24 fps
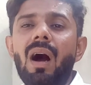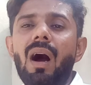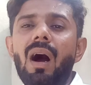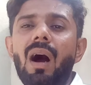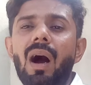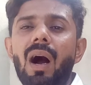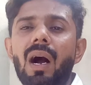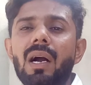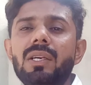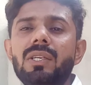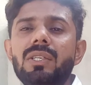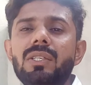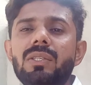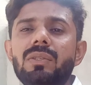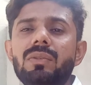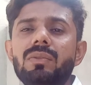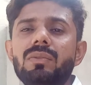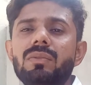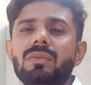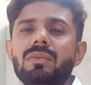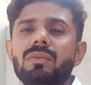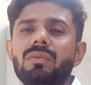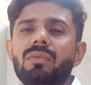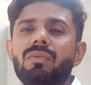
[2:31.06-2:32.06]
I
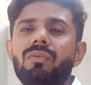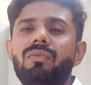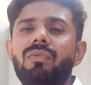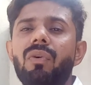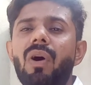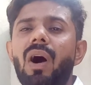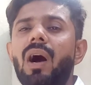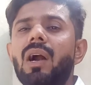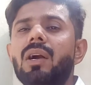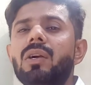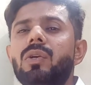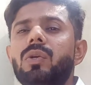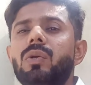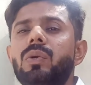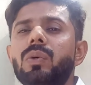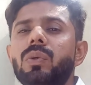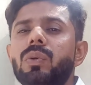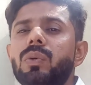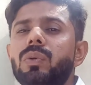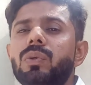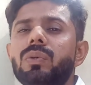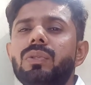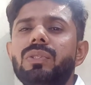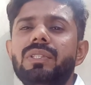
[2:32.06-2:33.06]
want
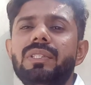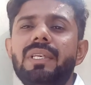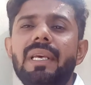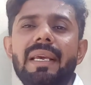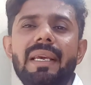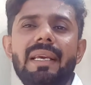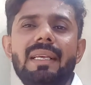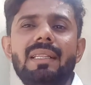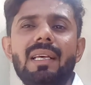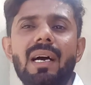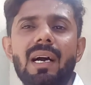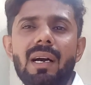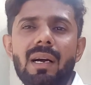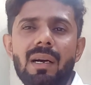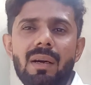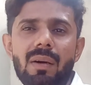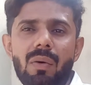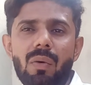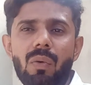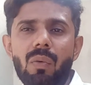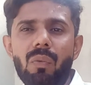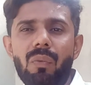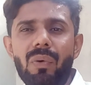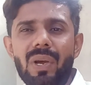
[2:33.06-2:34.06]
to say the
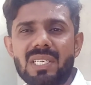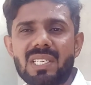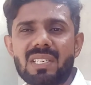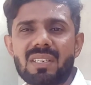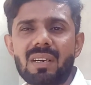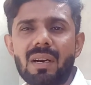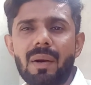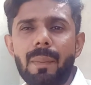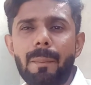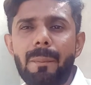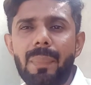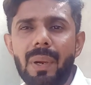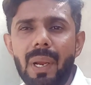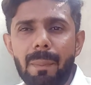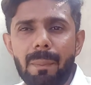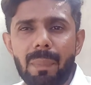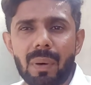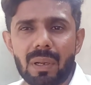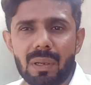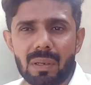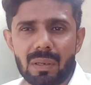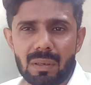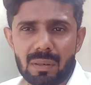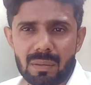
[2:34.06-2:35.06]
Western
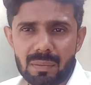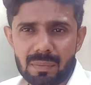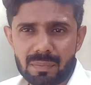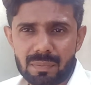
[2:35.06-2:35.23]
people,